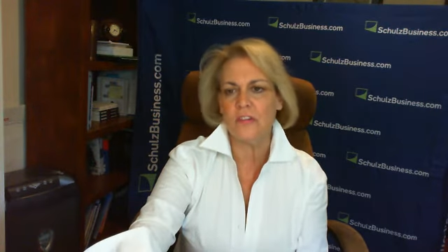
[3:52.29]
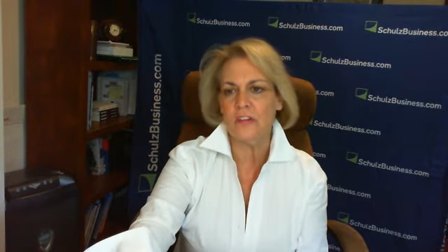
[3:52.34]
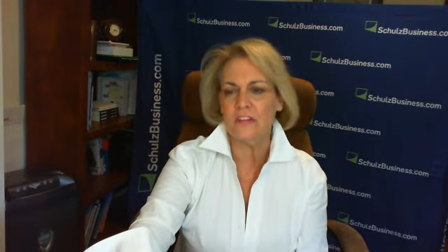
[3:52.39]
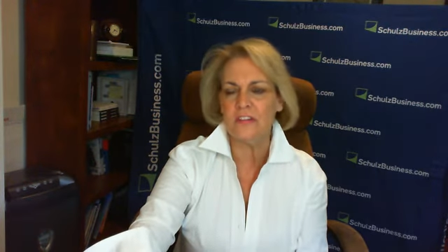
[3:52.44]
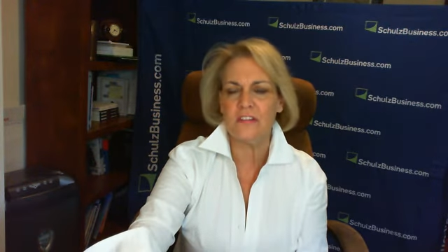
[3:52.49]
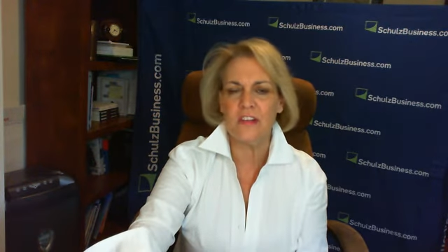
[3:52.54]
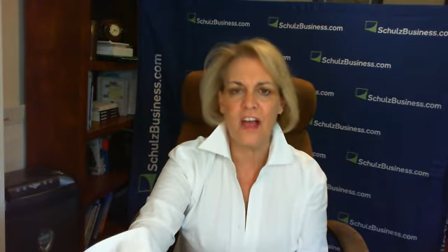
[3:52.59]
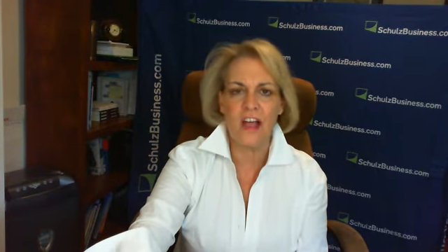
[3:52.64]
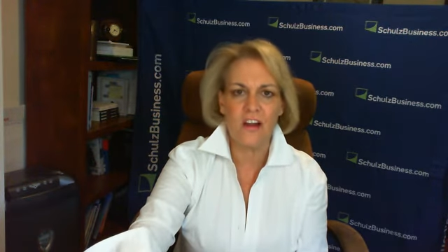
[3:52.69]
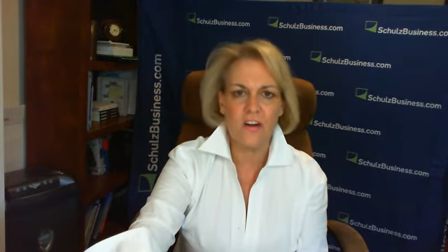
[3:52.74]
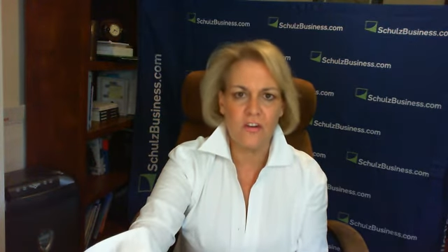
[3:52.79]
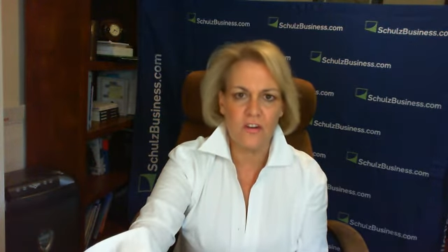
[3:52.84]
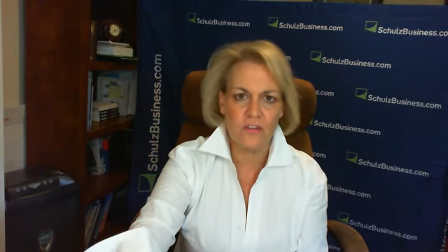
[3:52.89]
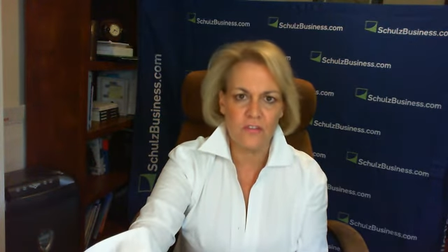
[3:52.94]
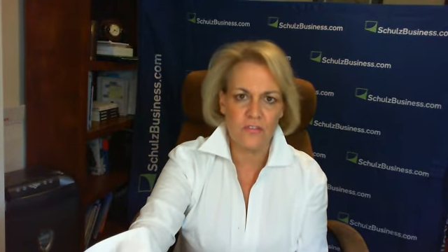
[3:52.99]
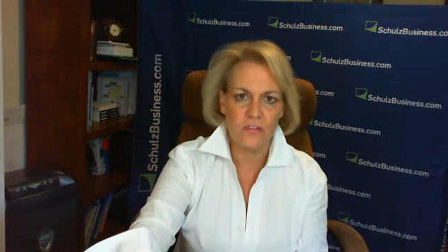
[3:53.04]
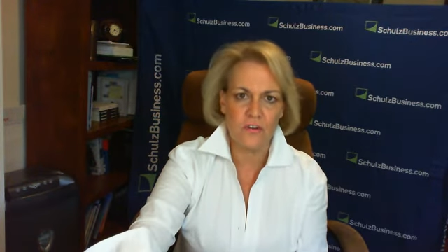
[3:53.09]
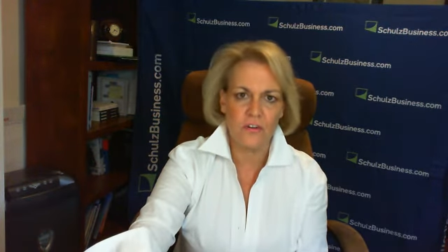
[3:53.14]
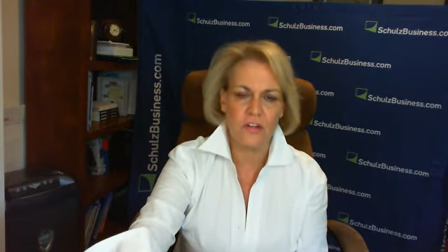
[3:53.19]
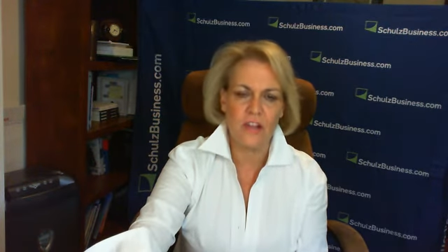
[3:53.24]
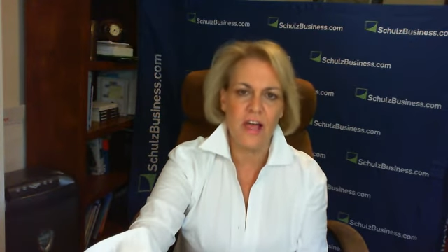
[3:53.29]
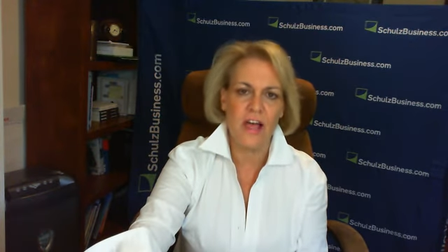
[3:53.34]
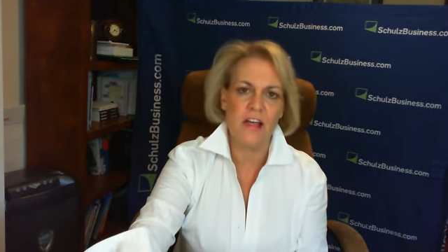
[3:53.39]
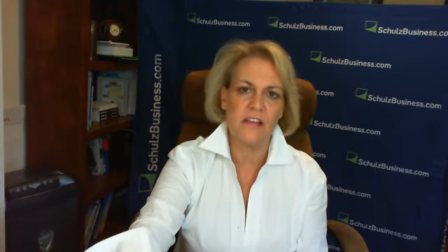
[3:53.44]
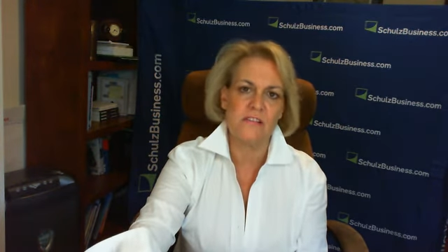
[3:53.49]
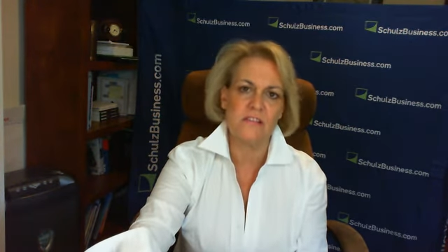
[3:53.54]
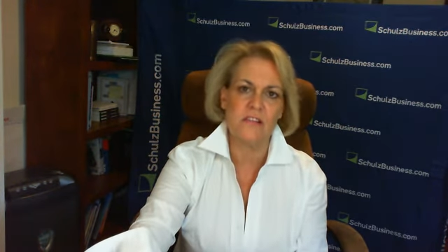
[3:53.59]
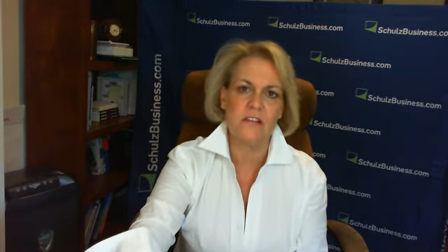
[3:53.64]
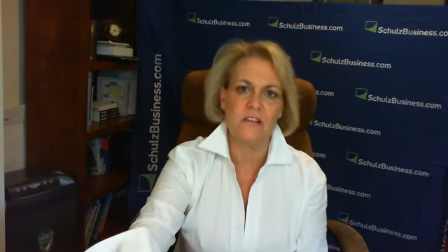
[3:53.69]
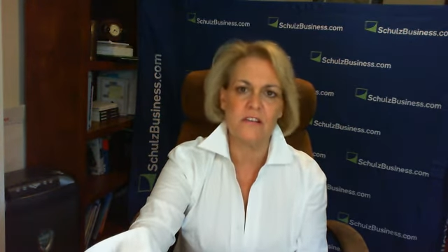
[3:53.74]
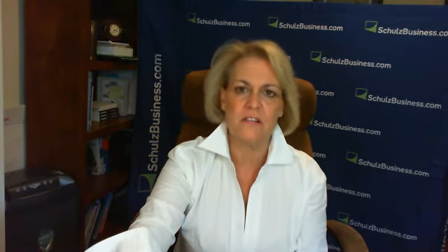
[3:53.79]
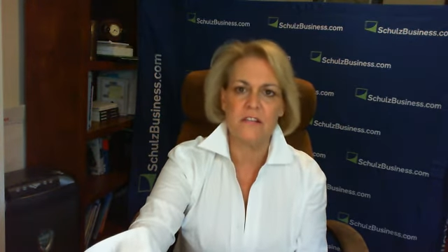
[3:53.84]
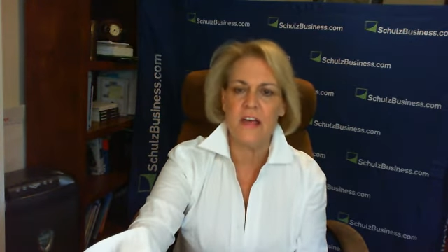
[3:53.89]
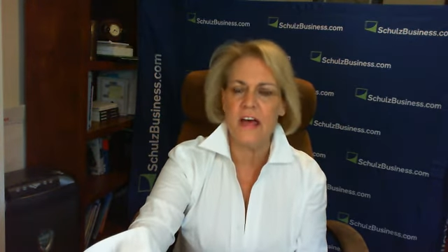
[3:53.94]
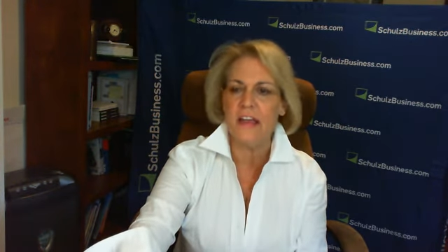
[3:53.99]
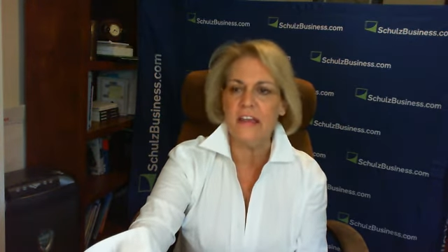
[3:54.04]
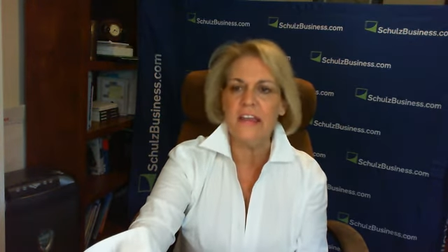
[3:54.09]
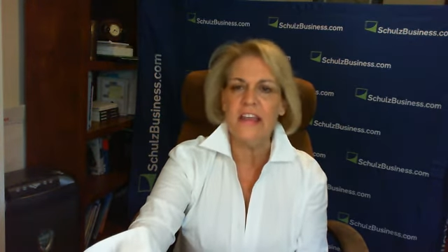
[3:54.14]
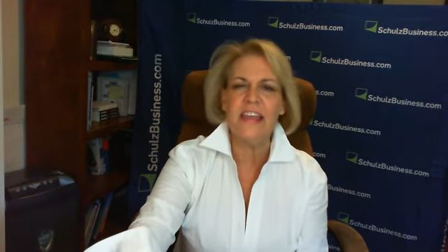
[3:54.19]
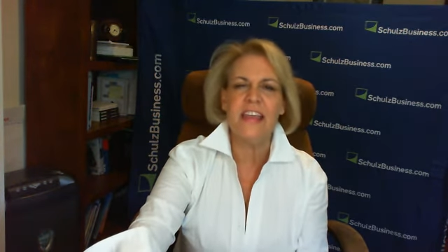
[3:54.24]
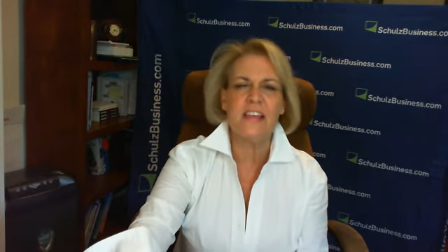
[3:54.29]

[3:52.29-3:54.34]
that's tired of their glasses, that